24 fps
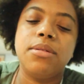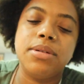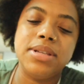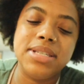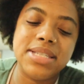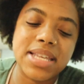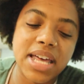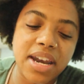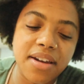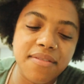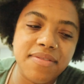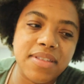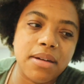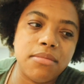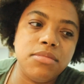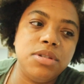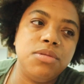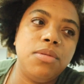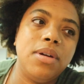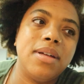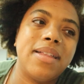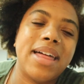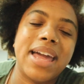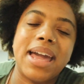So instead of them
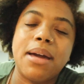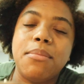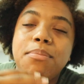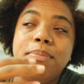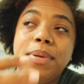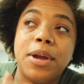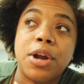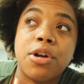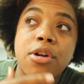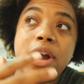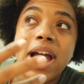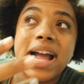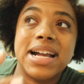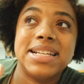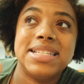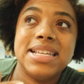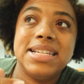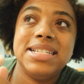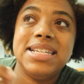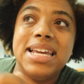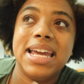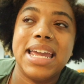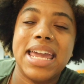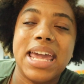doing like a bigger
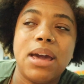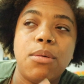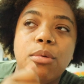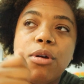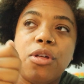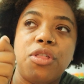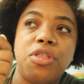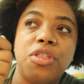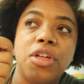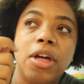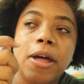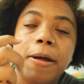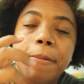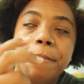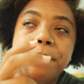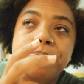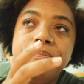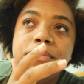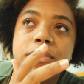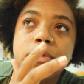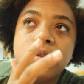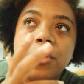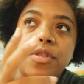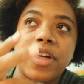exit ticket with
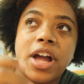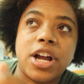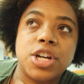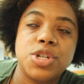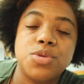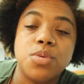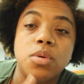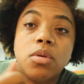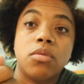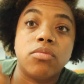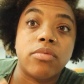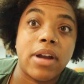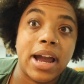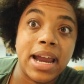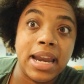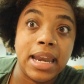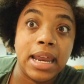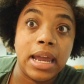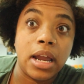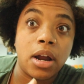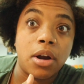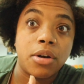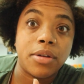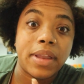actual
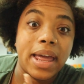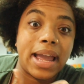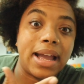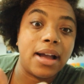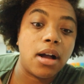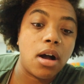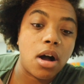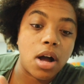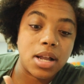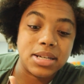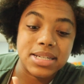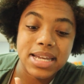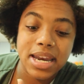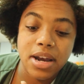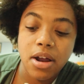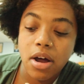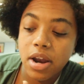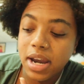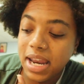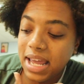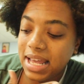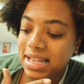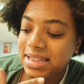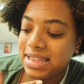writing or like content
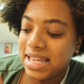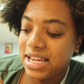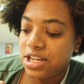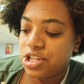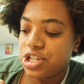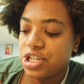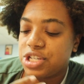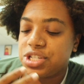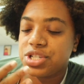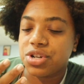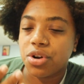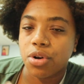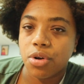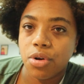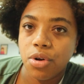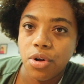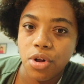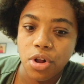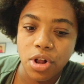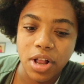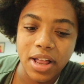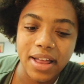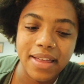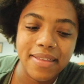on it, they just
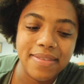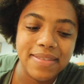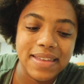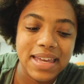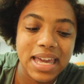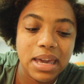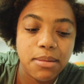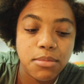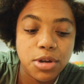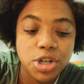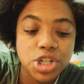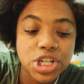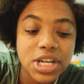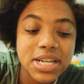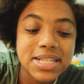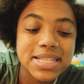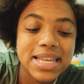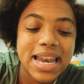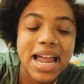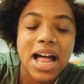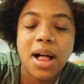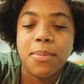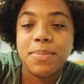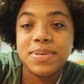circle the
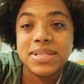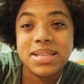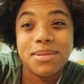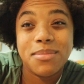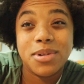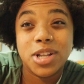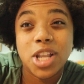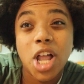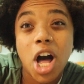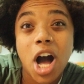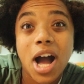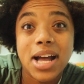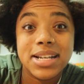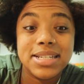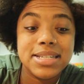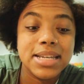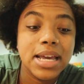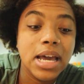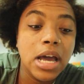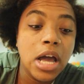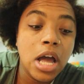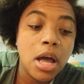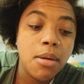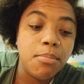images. It helps them a
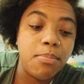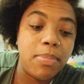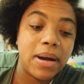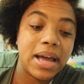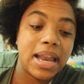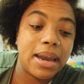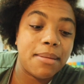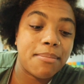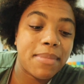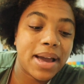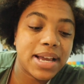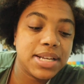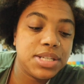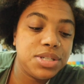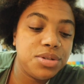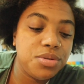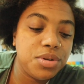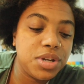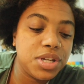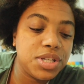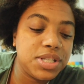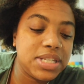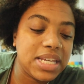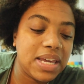lot. But my
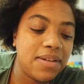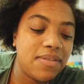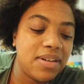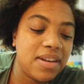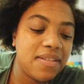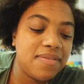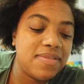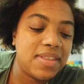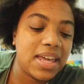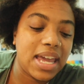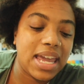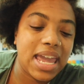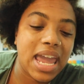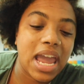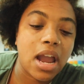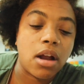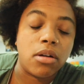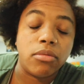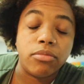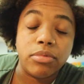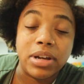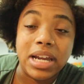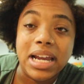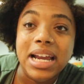students, even if they
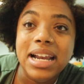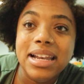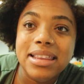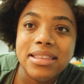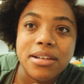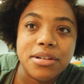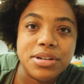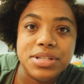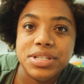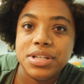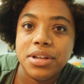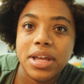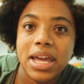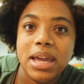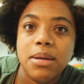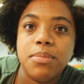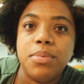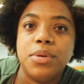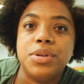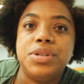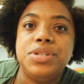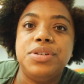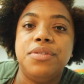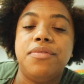can't read, they're still
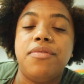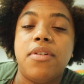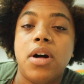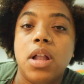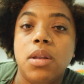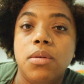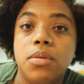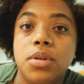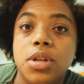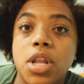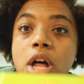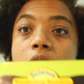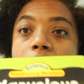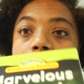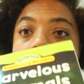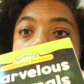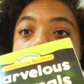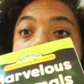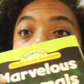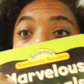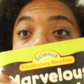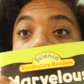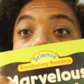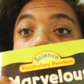able to follow
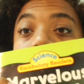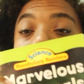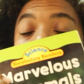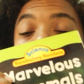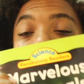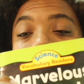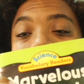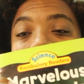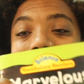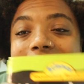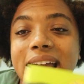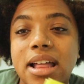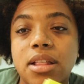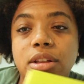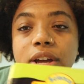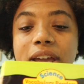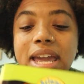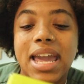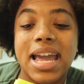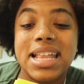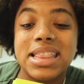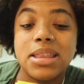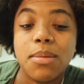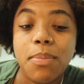along visually, like
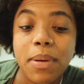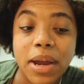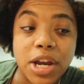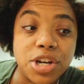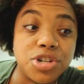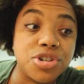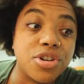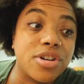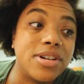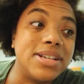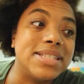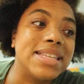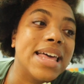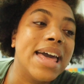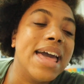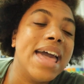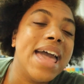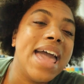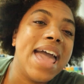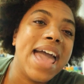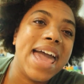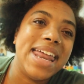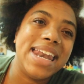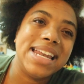looking at the pictures
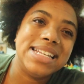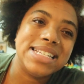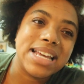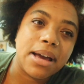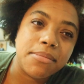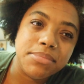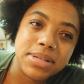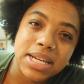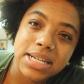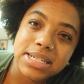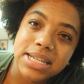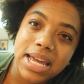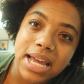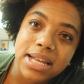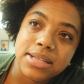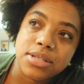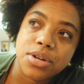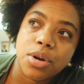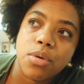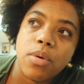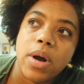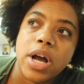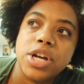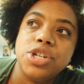and attempting to
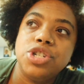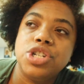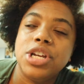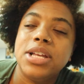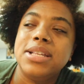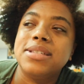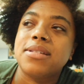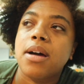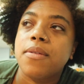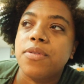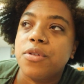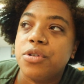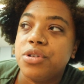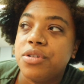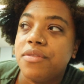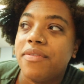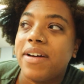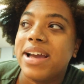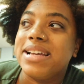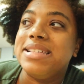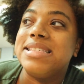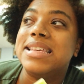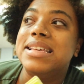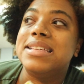answer questions on their
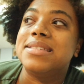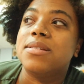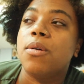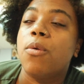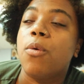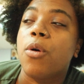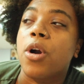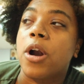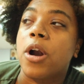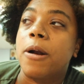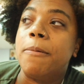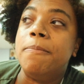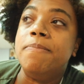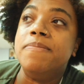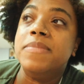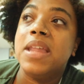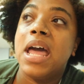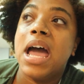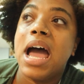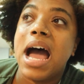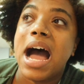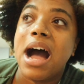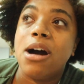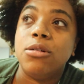devices or
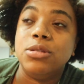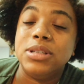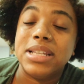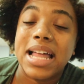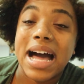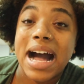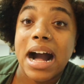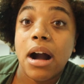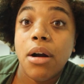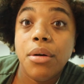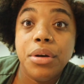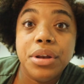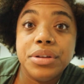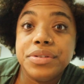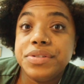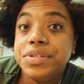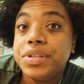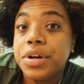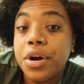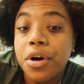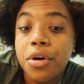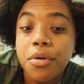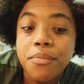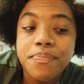out loud. And
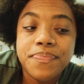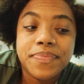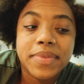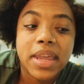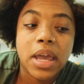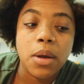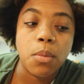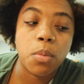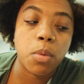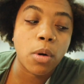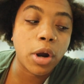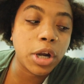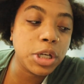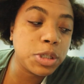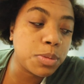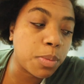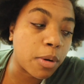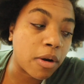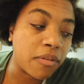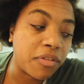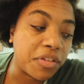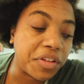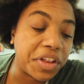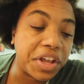so it worked
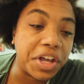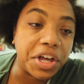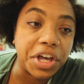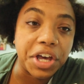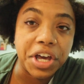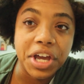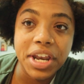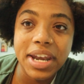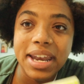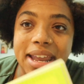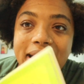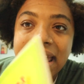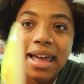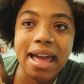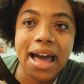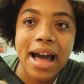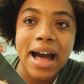perfectly good.